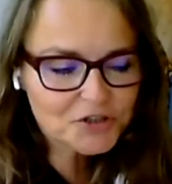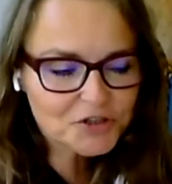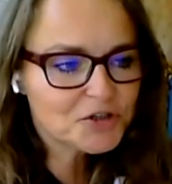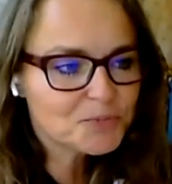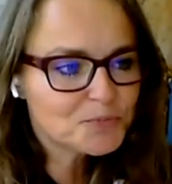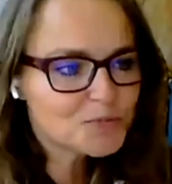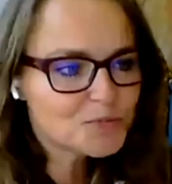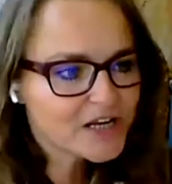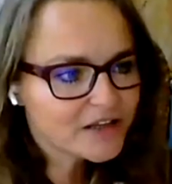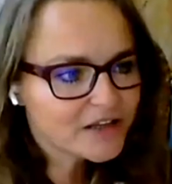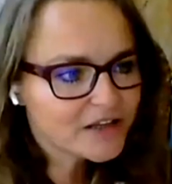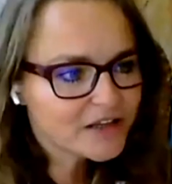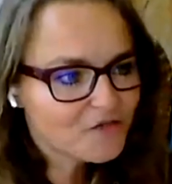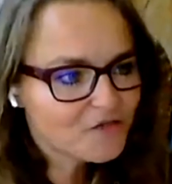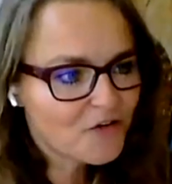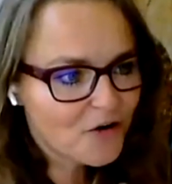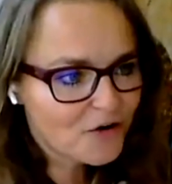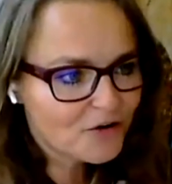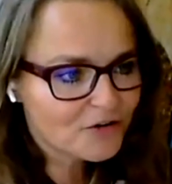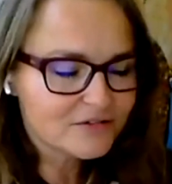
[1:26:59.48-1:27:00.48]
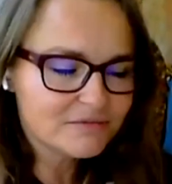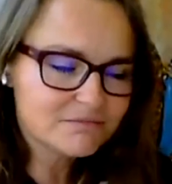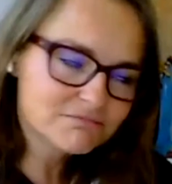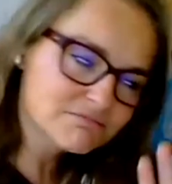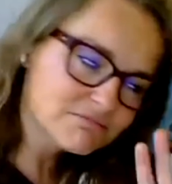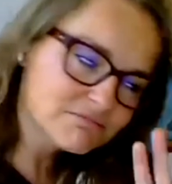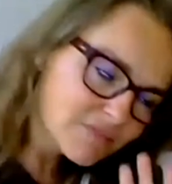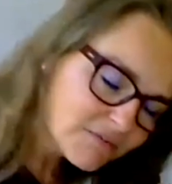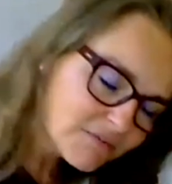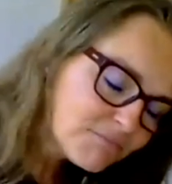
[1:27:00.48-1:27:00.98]
bring the phone,
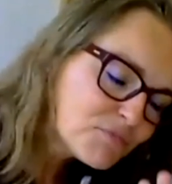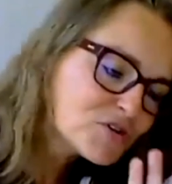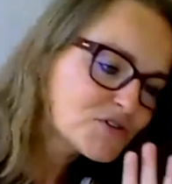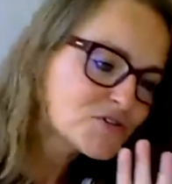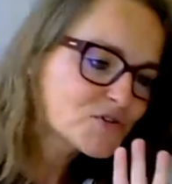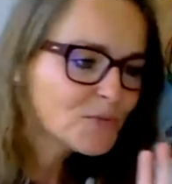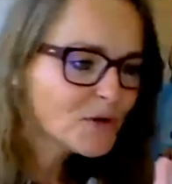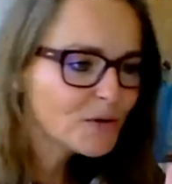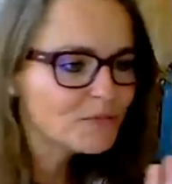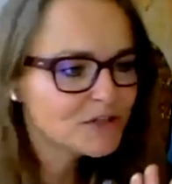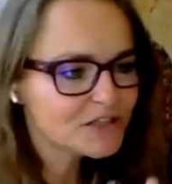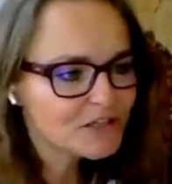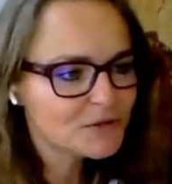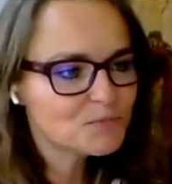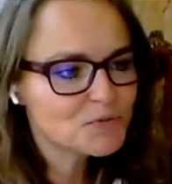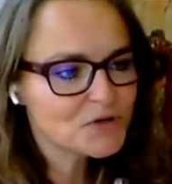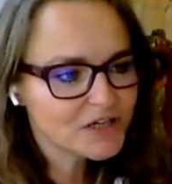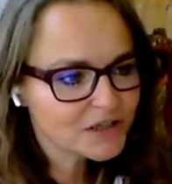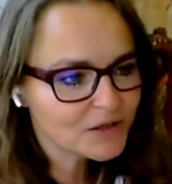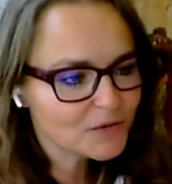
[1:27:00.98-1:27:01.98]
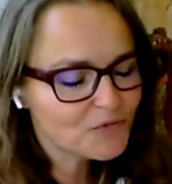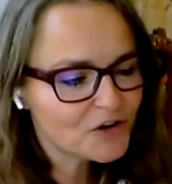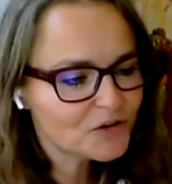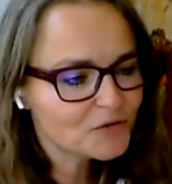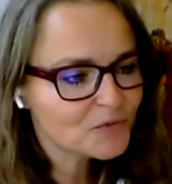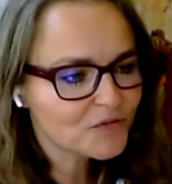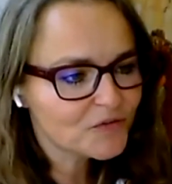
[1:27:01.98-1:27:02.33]
presumably they bring the phone with